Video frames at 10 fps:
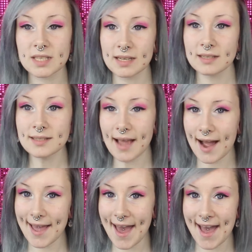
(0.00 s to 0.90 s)
since
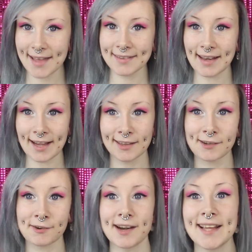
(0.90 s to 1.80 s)
I had like the
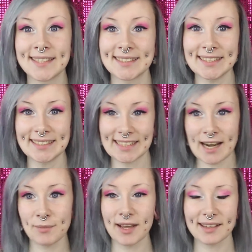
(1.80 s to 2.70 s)
crazy
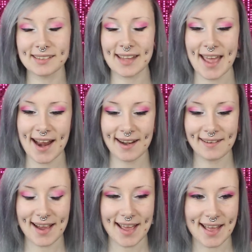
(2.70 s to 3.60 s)
Cyberlux
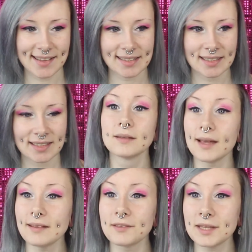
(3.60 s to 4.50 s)
hair, and
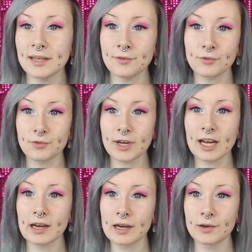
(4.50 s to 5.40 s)
that didn't
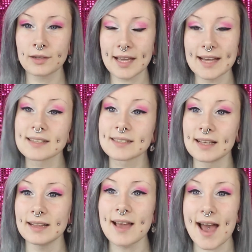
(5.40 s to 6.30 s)
really look as
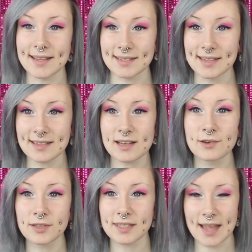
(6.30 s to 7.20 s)
silly as this
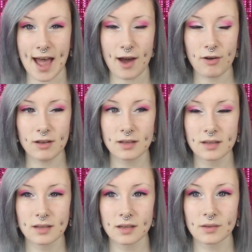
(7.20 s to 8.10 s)
looks now,
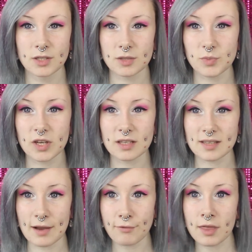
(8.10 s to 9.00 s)
just because
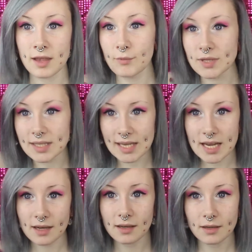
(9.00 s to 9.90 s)
everything was
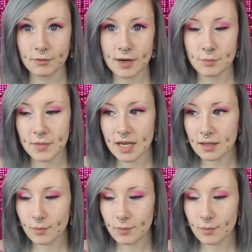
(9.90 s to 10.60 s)
neon around me.